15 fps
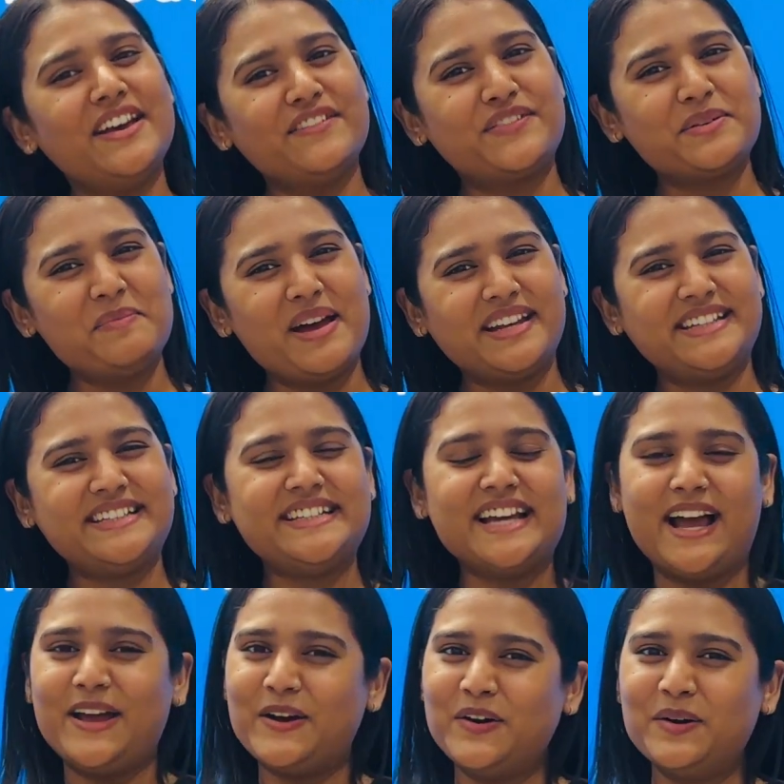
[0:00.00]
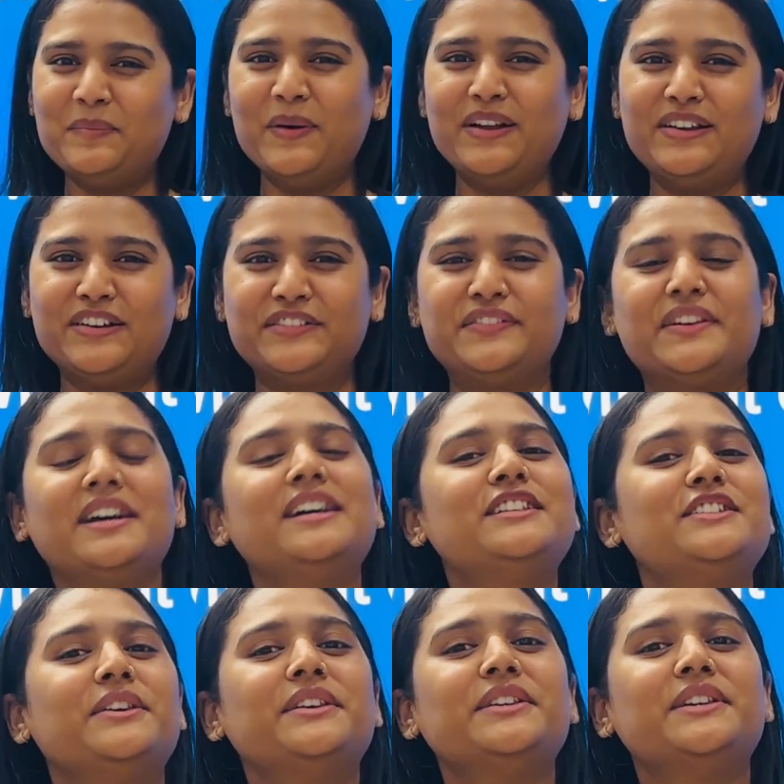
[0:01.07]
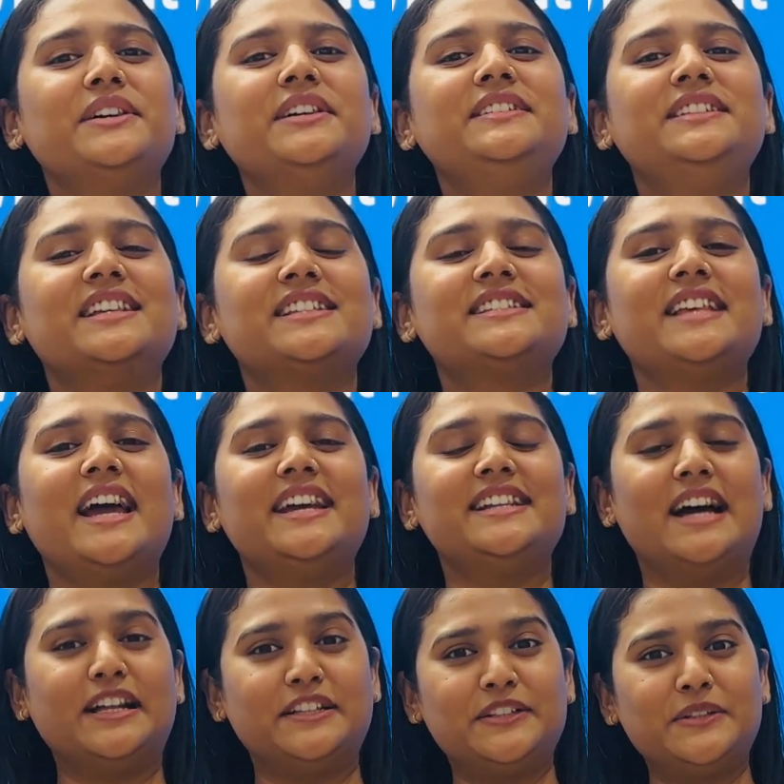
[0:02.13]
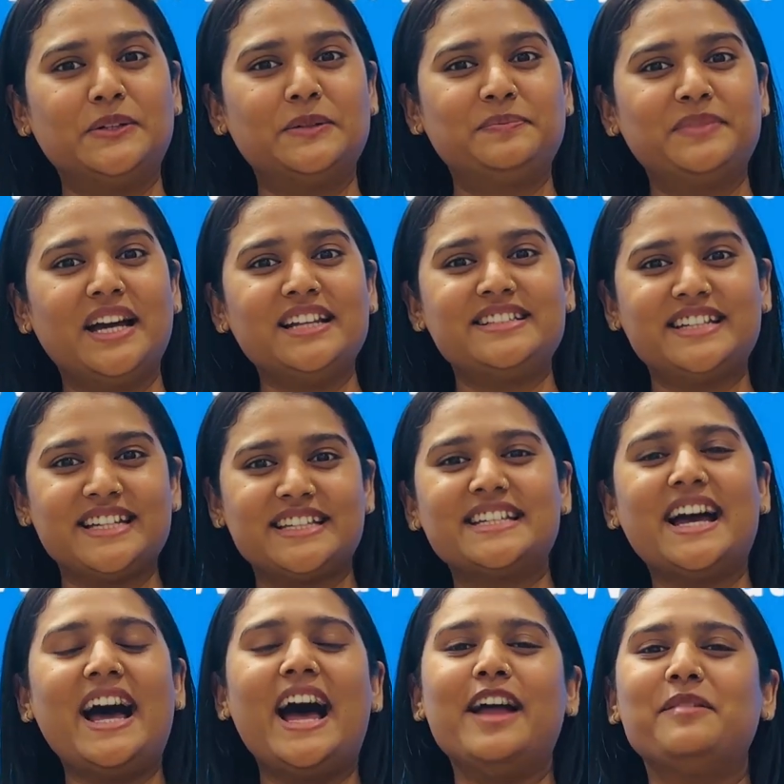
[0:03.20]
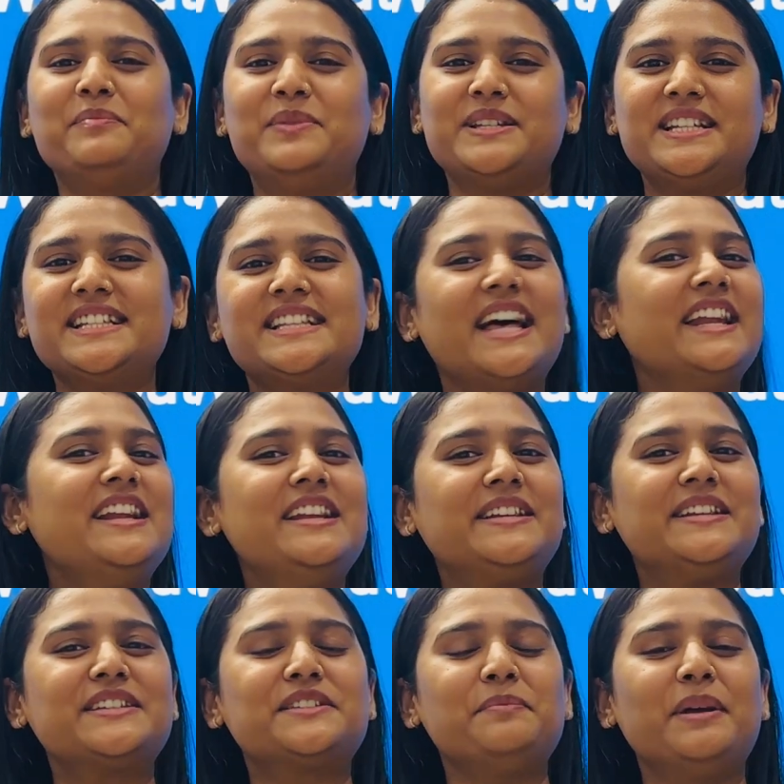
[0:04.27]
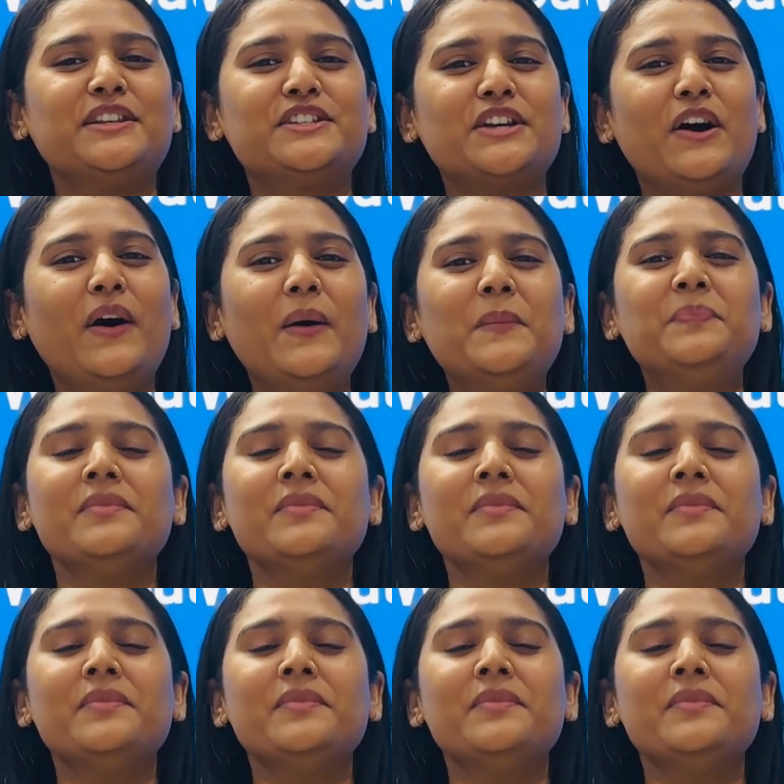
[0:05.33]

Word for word: everybody. I hope all of you are doing good. This side Aditi Gupta, Data and Business Analytics Mentor.